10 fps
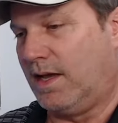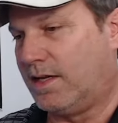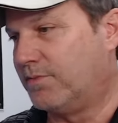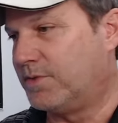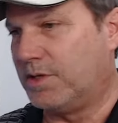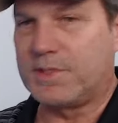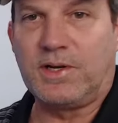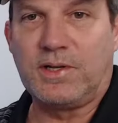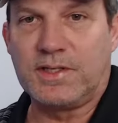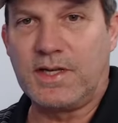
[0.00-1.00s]
I give tips
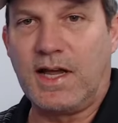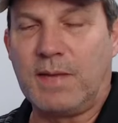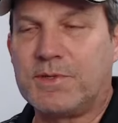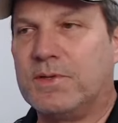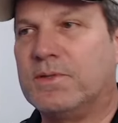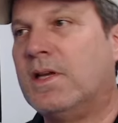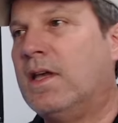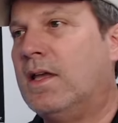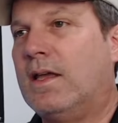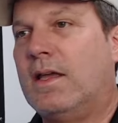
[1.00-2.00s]
all the time, so
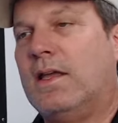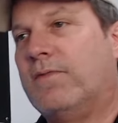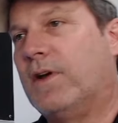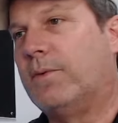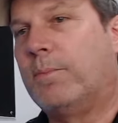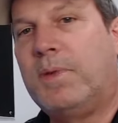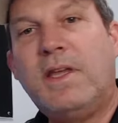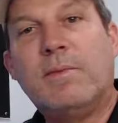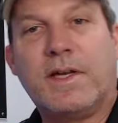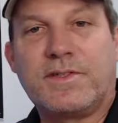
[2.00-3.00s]
if I
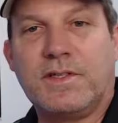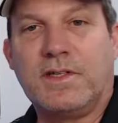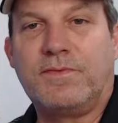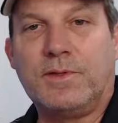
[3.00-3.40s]
repeat myself,